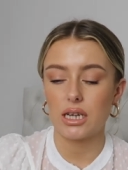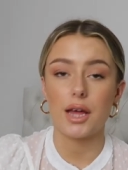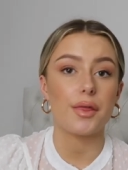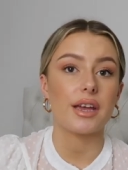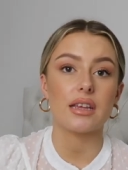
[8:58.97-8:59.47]

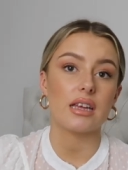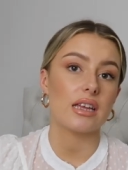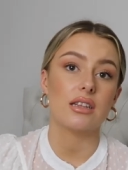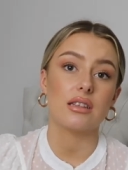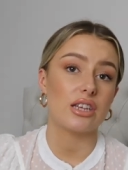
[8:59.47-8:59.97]
I think
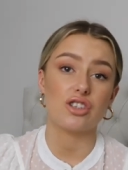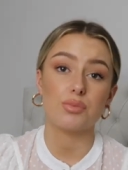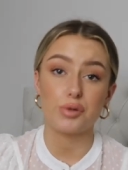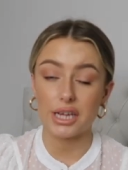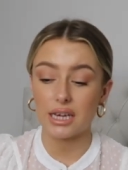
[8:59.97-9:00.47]
it, they're
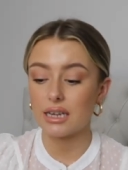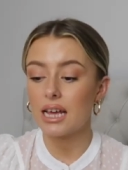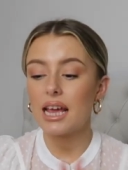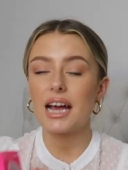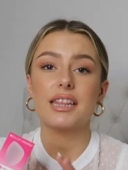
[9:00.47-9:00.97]
just brilliant,
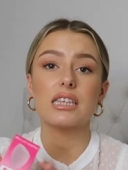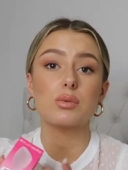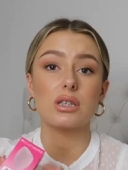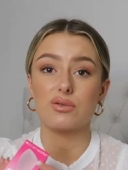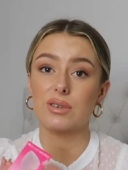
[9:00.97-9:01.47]
and this
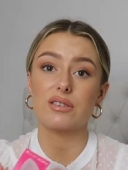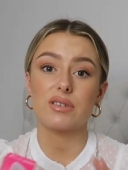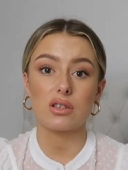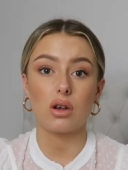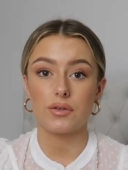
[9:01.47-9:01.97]
one is really
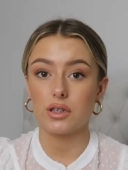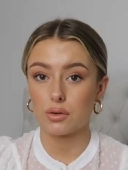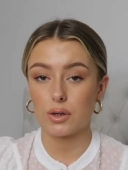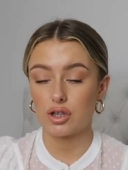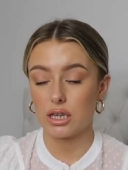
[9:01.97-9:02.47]
really soft and
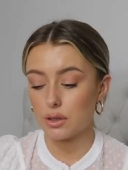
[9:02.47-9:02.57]
squishy